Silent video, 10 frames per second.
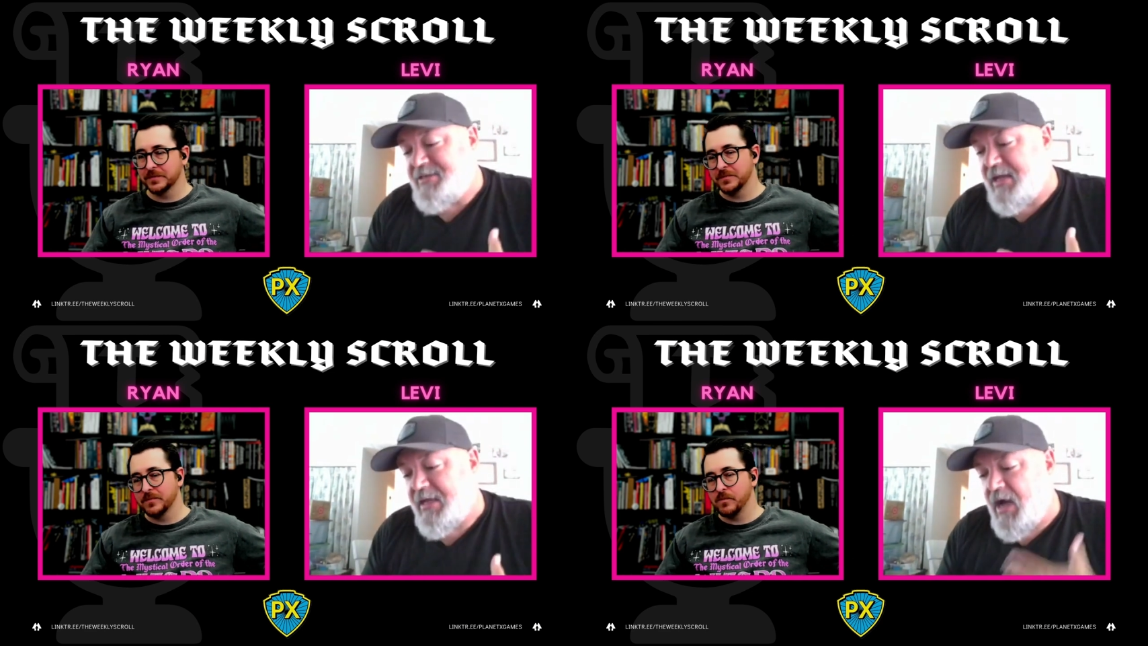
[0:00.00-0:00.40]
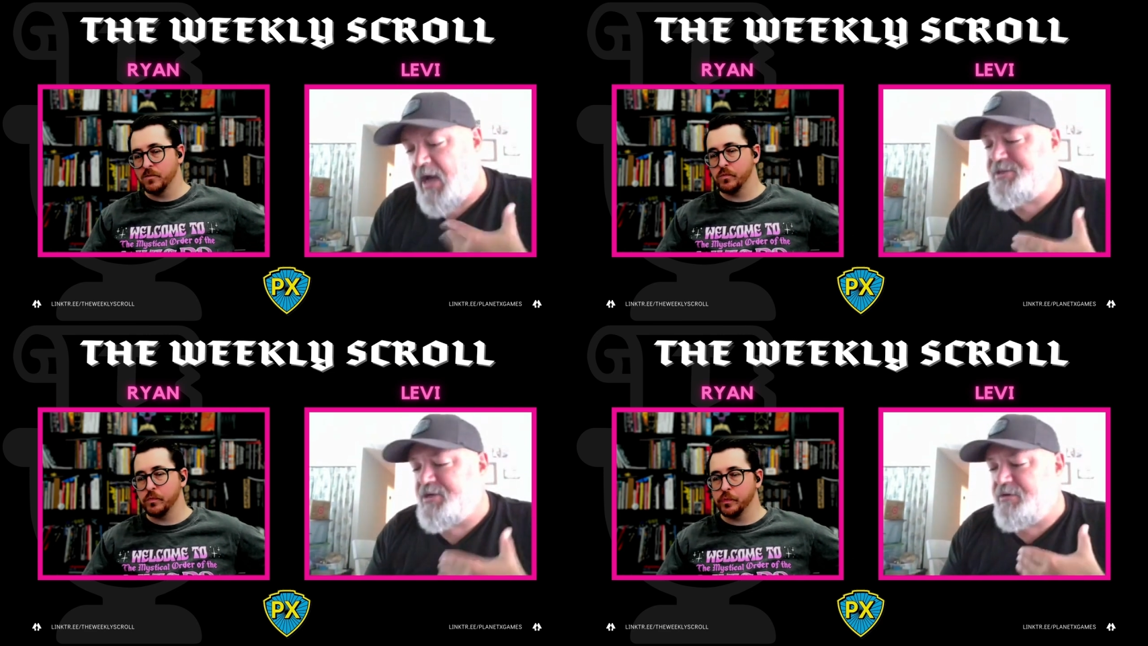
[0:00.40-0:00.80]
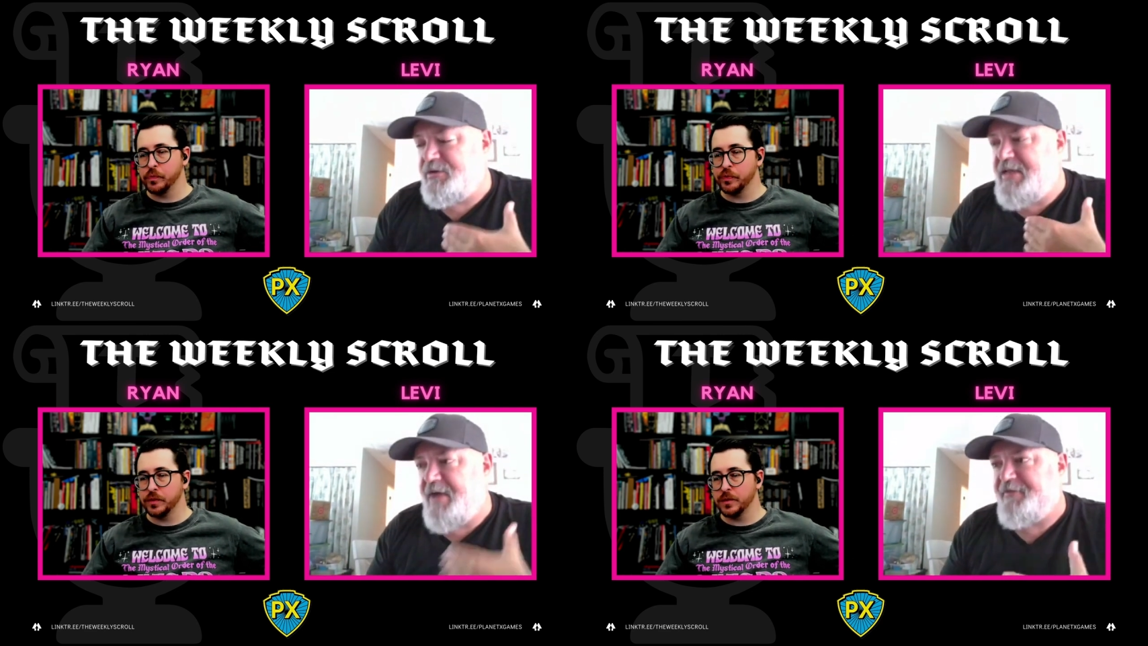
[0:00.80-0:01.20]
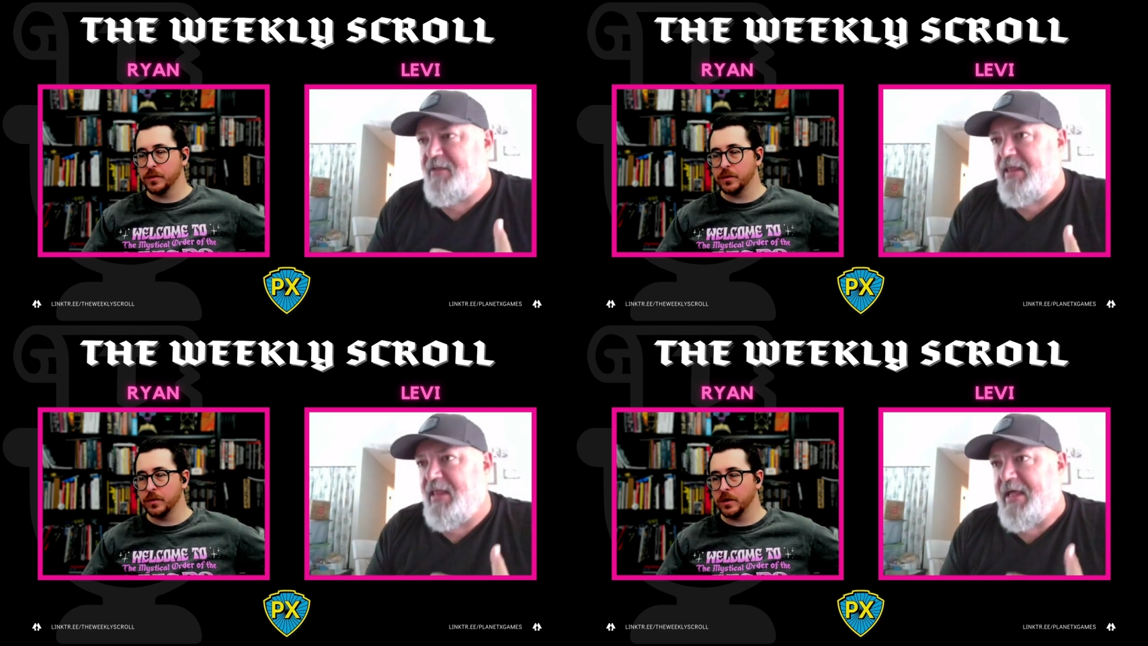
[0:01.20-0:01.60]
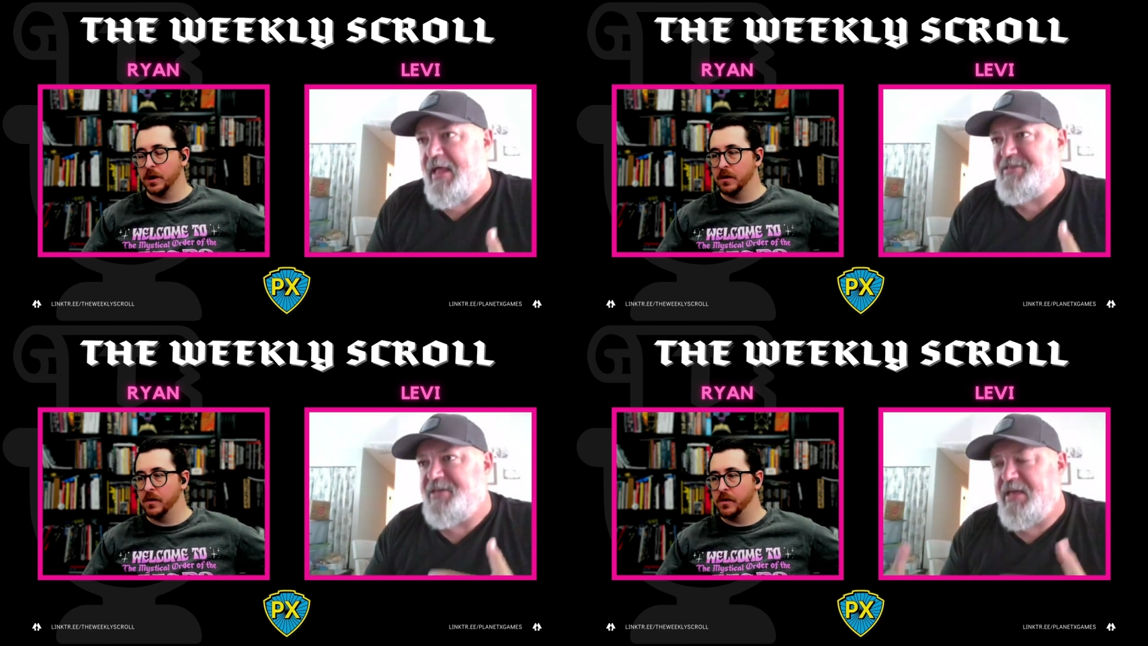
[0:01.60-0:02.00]
Speaker 1: like cons are definitely like as
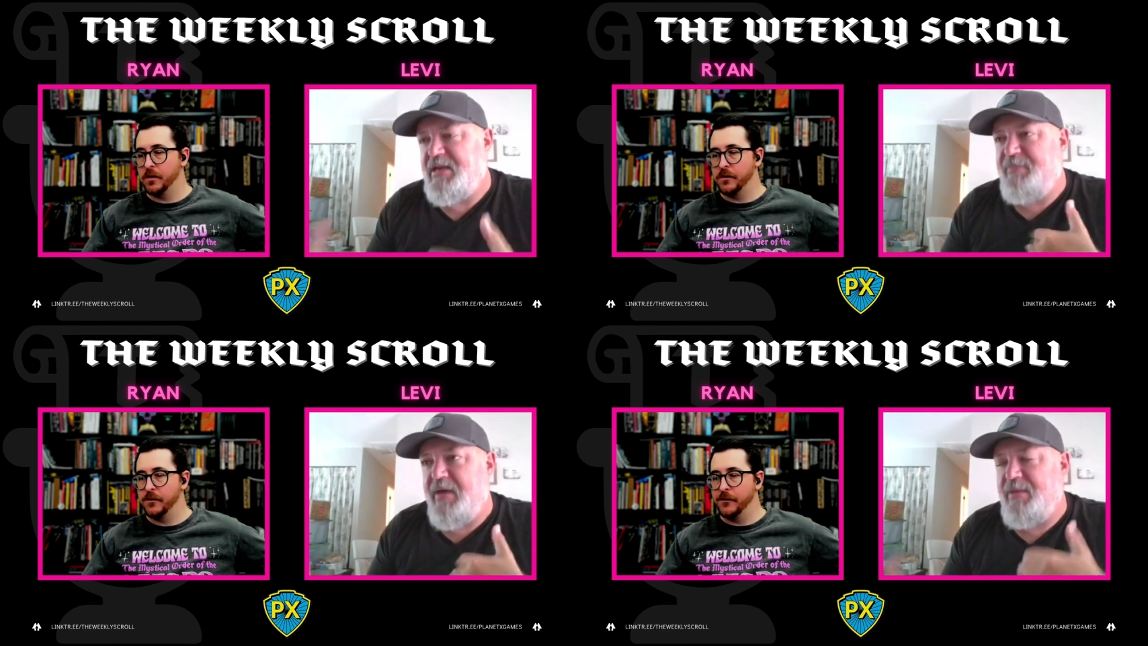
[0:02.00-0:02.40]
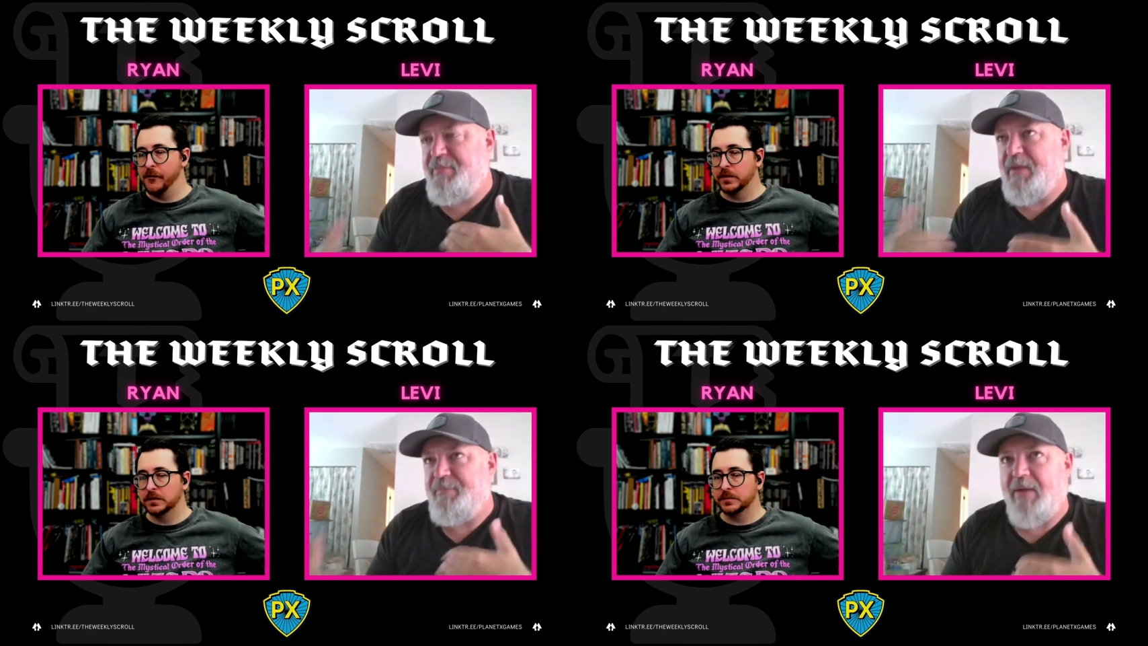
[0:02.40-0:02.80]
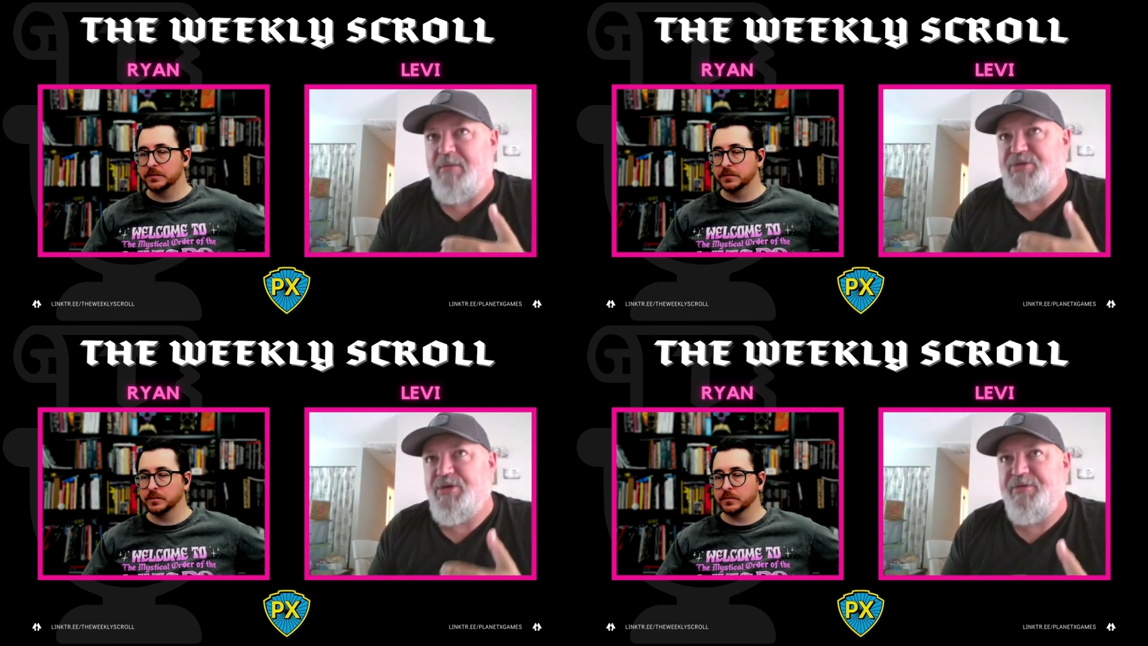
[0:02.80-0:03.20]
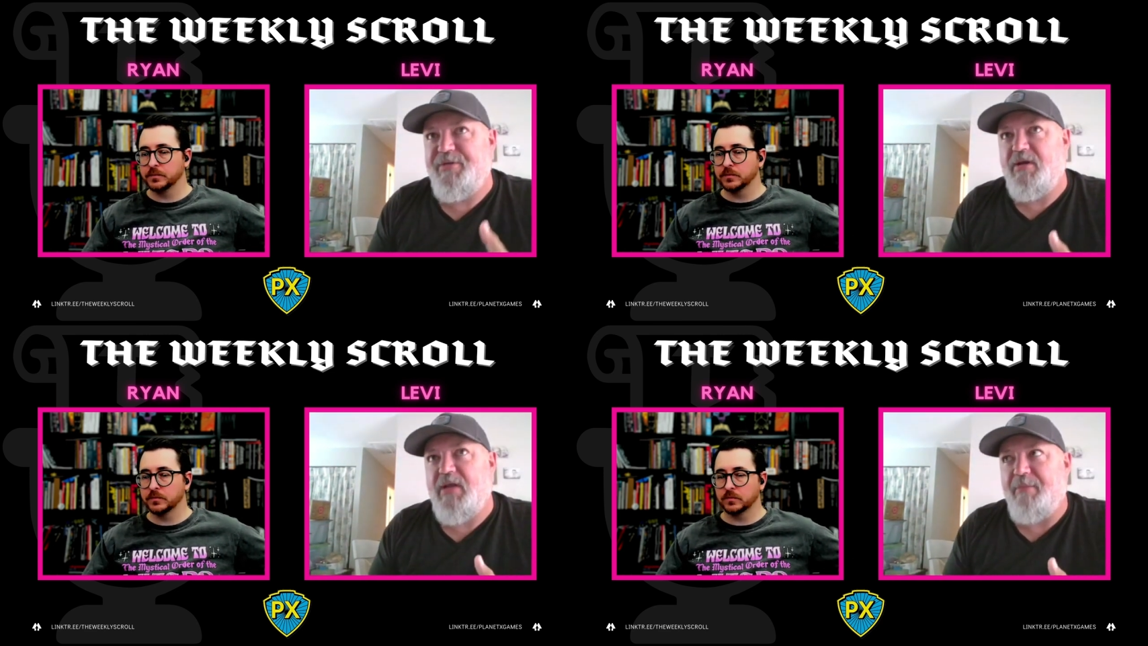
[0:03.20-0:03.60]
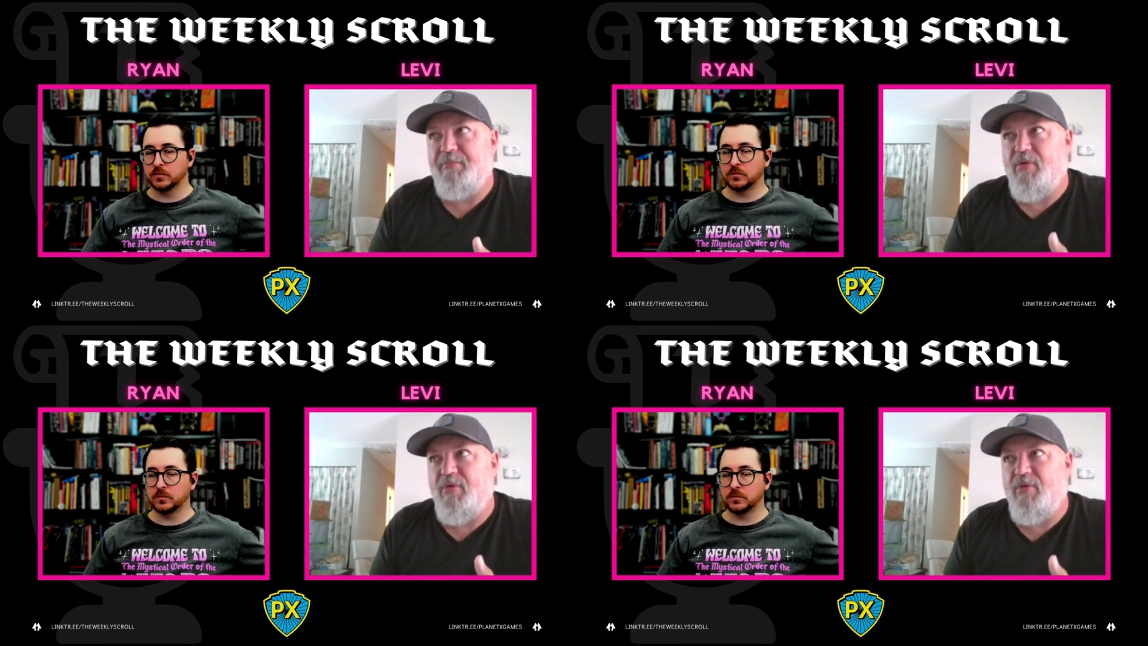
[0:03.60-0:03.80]
an ind- independent publisher, they're like